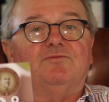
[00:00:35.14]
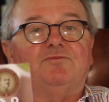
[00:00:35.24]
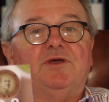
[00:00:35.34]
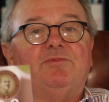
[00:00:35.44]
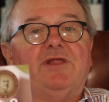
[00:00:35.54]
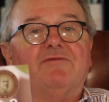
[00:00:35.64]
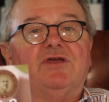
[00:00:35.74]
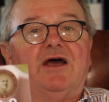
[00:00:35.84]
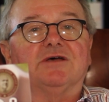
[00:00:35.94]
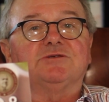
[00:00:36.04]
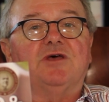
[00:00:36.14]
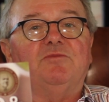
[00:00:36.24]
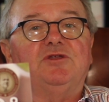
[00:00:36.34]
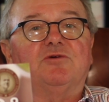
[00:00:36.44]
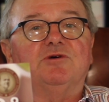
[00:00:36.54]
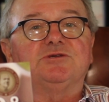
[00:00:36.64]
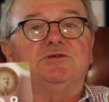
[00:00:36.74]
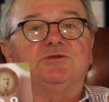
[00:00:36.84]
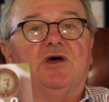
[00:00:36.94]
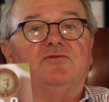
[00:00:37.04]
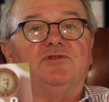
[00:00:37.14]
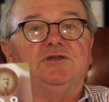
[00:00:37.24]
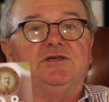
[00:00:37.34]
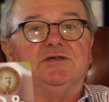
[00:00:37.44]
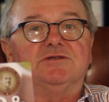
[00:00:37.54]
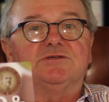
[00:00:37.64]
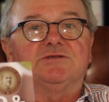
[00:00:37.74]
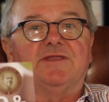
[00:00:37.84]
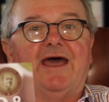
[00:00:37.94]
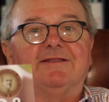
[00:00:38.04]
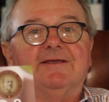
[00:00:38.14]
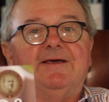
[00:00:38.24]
people having asked so many questions over the years that